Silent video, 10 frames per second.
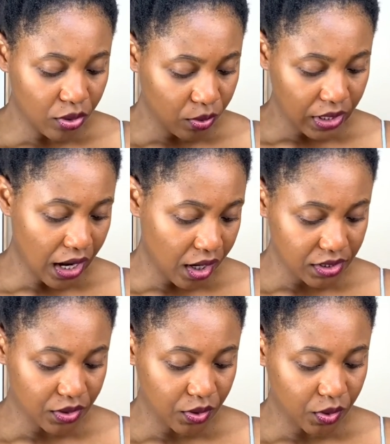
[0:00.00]
or an
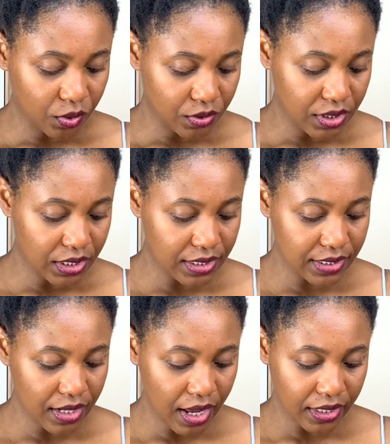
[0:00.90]
article called
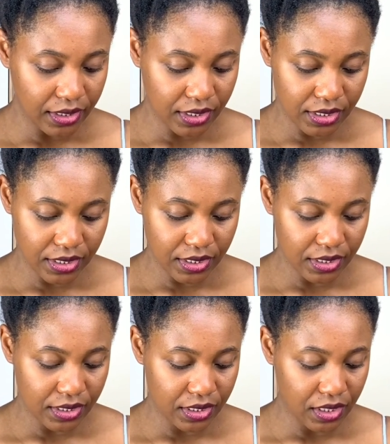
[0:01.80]

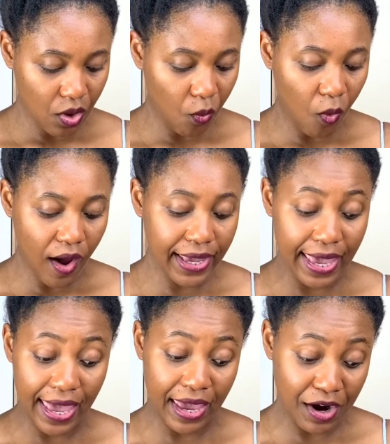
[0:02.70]
Science Why
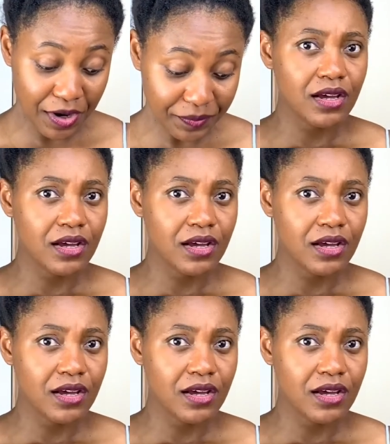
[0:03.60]
Hair.